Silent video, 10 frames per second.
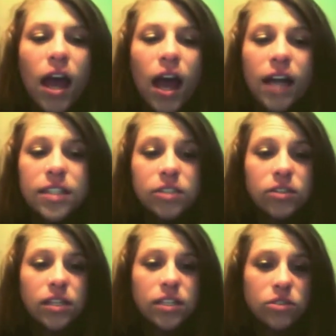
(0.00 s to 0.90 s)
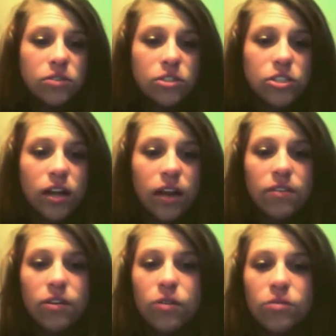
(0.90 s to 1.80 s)
I still think students should
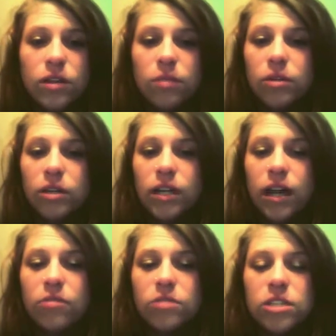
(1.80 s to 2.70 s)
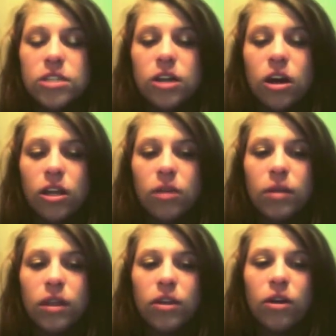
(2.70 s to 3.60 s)
have their own Tumblr accounts to
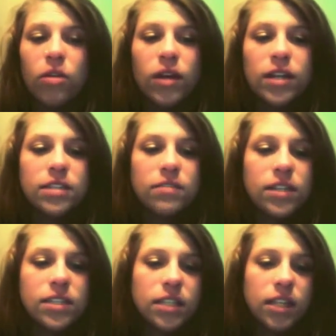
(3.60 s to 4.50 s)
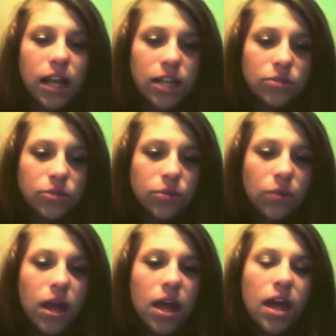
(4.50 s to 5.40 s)
document their own activities in the
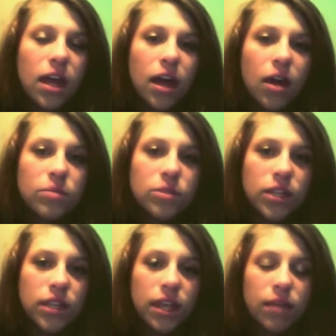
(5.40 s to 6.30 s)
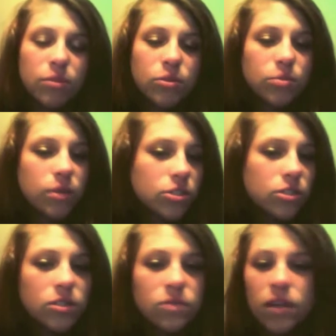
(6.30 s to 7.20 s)
classroom so that they can post
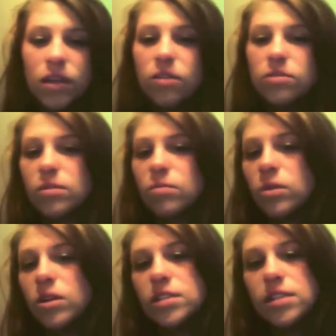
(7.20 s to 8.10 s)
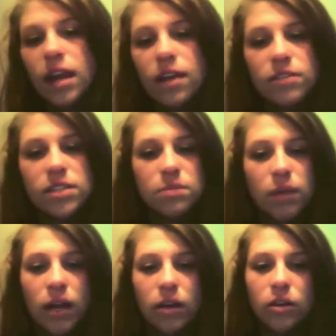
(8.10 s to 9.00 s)
pictures, videos, and words that have
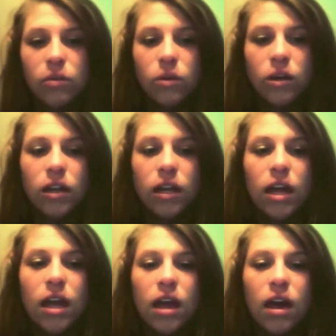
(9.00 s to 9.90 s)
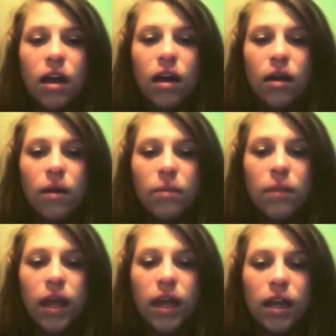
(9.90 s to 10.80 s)
inspired their work,
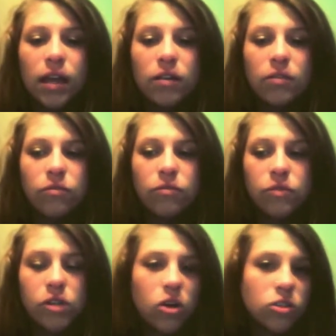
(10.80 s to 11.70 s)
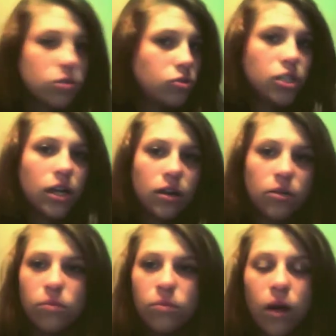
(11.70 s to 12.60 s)
and to also
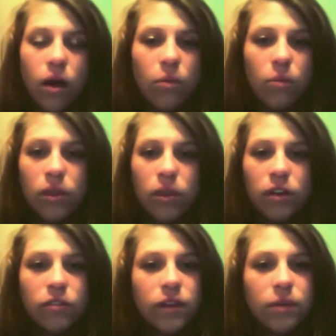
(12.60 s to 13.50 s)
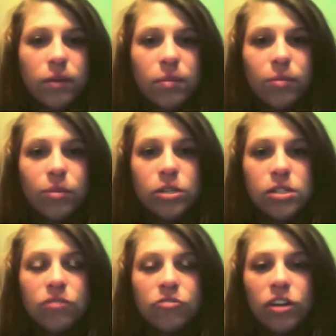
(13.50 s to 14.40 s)
share with their family members
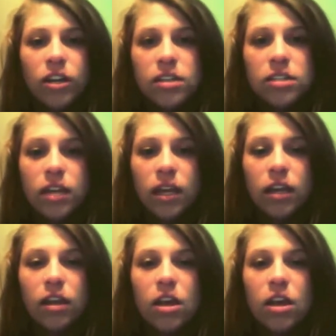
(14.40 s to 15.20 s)
and friends and